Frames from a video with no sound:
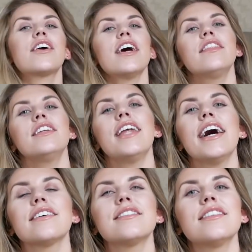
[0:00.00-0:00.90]
Okay, the
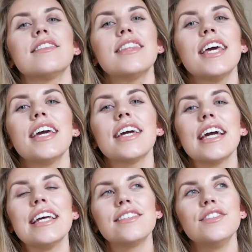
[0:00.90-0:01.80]
next thing
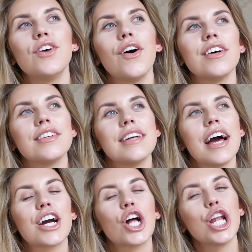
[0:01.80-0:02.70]
is not
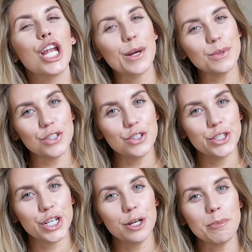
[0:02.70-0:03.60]
a close
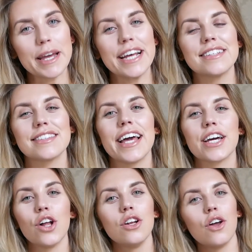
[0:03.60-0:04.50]
dupe it's
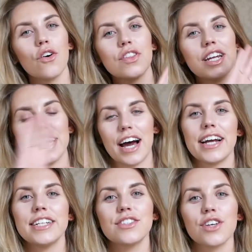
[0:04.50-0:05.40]
like along the
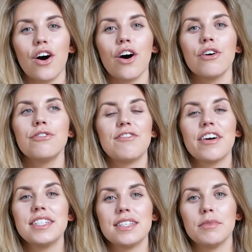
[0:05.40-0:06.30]
lines of
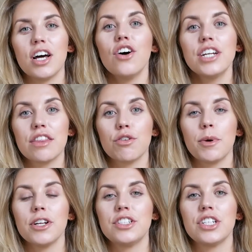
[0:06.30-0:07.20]
very similar on
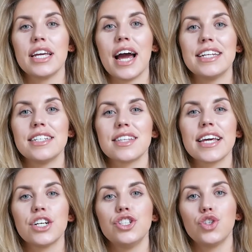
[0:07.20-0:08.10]
anthropologie and it's
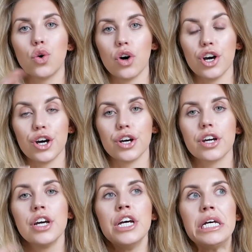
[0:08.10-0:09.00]
like a door
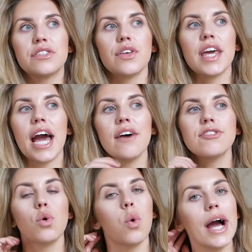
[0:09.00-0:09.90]
hook so they
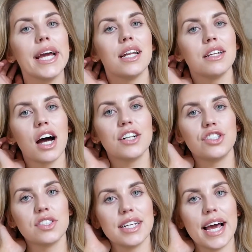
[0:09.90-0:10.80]
have quite a large
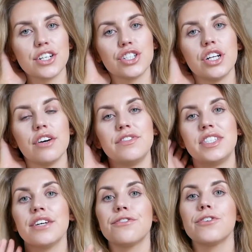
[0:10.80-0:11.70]
selection of
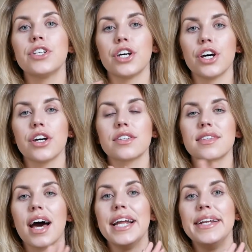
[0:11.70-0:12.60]
different hooks
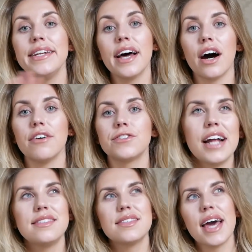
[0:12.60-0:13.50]
that I love.
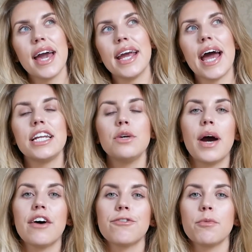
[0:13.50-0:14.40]
I'd say
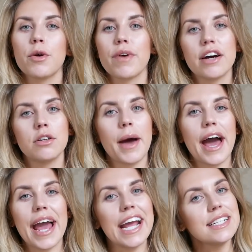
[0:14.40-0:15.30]
anywhere from around
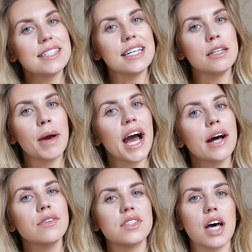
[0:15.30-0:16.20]
about 18
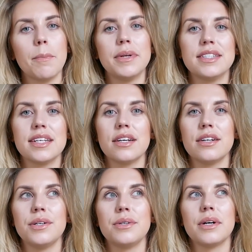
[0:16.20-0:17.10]
pounds up
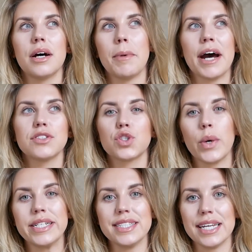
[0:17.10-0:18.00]
until about
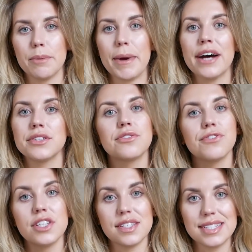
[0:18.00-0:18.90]
28 pounds
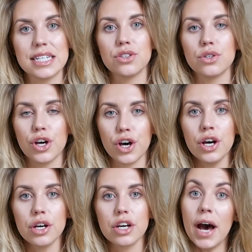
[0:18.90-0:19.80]
for the single
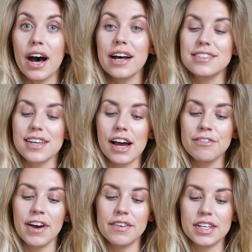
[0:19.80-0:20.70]
hook. But
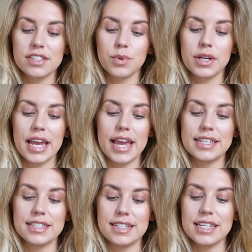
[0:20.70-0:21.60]
I found this one
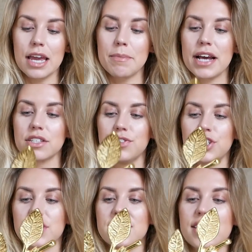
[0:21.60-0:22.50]
in TK Maxx for
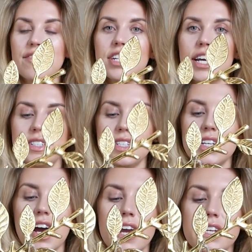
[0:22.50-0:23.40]
just
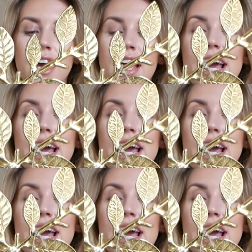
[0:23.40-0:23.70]
7.99.